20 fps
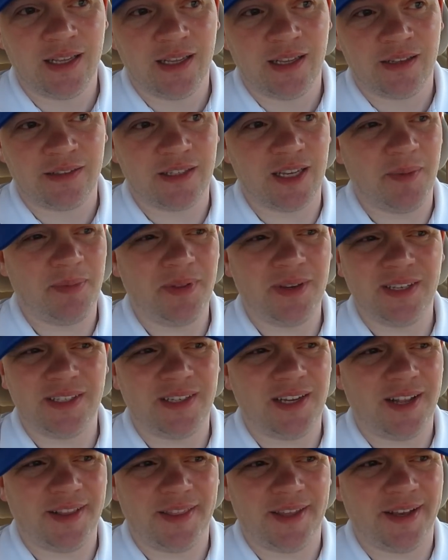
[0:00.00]
something that's
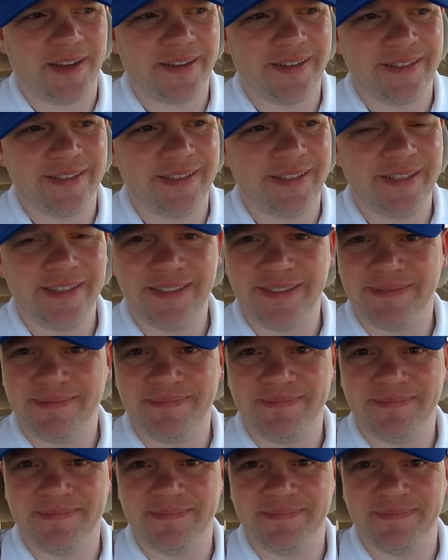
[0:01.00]
not that good.
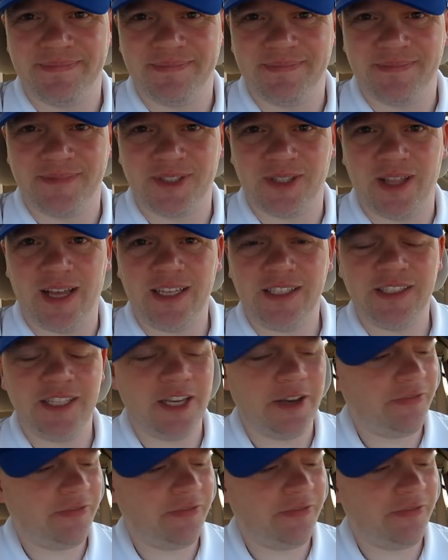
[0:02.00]
So that's the